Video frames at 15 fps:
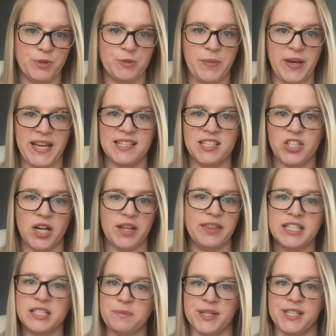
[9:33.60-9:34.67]
based on
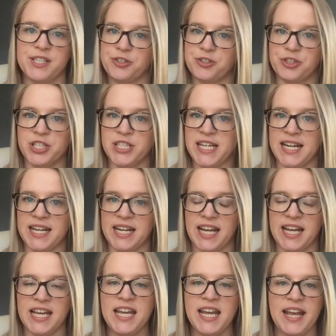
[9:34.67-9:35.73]
this
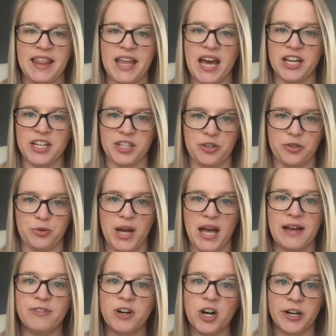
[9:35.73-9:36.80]
misunderstanding that you
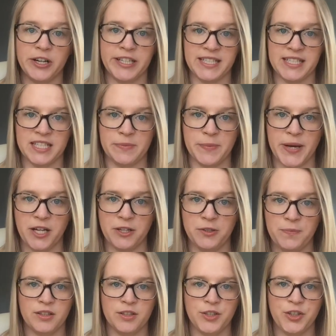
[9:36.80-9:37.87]
have already dispelled.
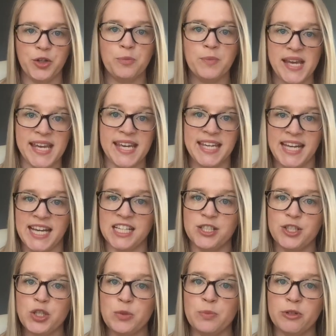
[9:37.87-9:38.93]
You're making it
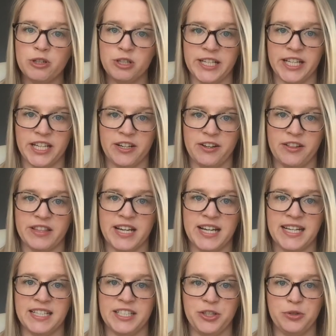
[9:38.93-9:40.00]
super clear
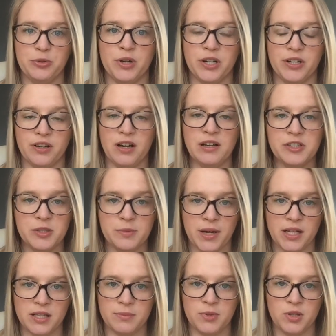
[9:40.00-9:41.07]
that you are not
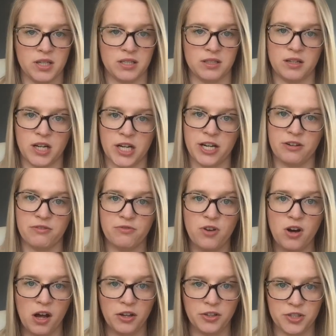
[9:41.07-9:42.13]
responsible. It's not your
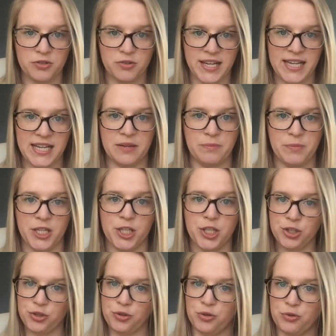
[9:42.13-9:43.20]
fault. You can't be
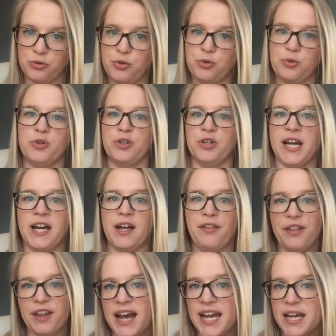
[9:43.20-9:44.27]
sued or
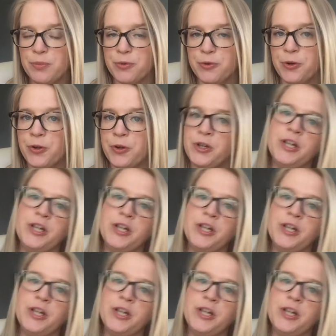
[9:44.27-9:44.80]
held liable.